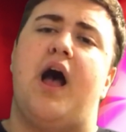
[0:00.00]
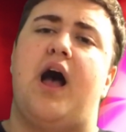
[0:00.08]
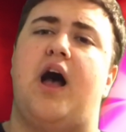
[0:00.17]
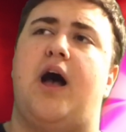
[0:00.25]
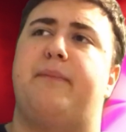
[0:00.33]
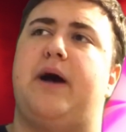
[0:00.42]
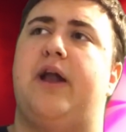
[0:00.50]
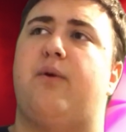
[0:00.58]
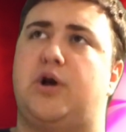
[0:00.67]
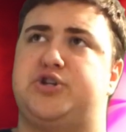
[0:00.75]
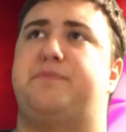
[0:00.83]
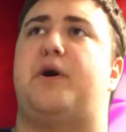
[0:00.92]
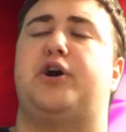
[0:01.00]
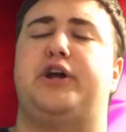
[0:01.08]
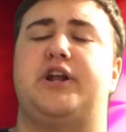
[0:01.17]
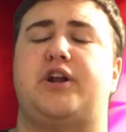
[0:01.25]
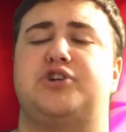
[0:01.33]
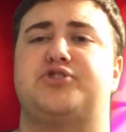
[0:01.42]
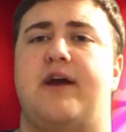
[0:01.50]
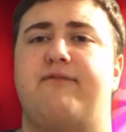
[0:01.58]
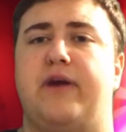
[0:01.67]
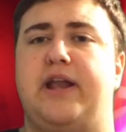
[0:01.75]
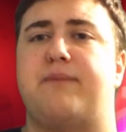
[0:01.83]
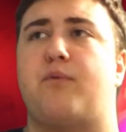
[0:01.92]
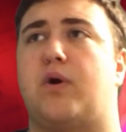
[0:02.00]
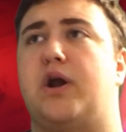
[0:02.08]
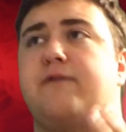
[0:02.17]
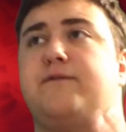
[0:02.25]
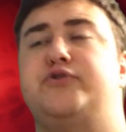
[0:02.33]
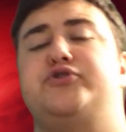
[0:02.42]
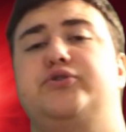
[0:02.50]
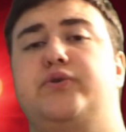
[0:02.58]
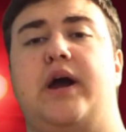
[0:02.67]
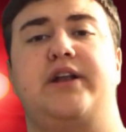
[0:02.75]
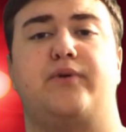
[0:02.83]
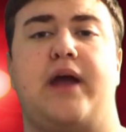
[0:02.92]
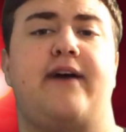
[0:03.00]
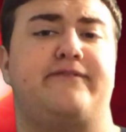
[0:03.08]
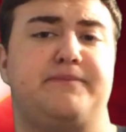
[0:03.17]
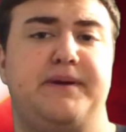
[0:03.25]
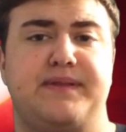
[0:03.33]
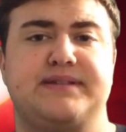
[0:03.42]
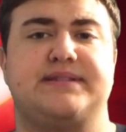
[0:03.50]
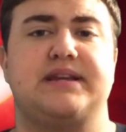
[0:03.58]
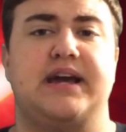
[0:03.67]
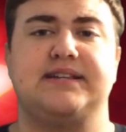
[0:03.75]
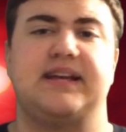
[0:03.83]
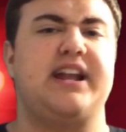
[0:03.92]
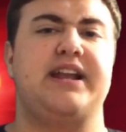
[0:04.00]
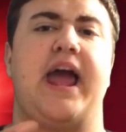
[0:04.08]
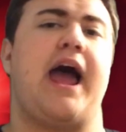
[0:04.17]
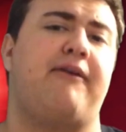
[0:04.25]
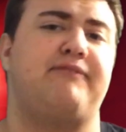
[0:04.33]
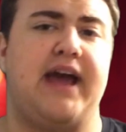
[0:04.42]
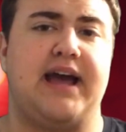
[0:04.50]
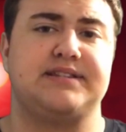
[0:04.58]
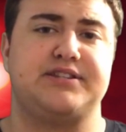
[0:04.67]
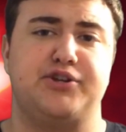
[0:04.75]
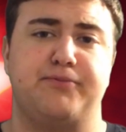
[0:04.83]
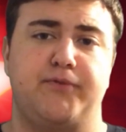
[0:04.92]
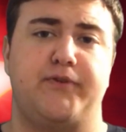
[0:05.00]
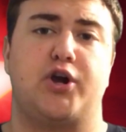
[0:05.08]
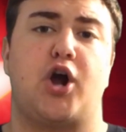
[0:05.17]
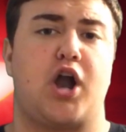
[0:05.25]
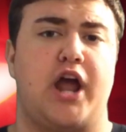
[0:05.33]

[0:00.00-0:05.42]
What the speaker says: I don't want you parking in our driveway anymore, and if you do, I don't have to be this nice. I didn't have to ask you to move your car.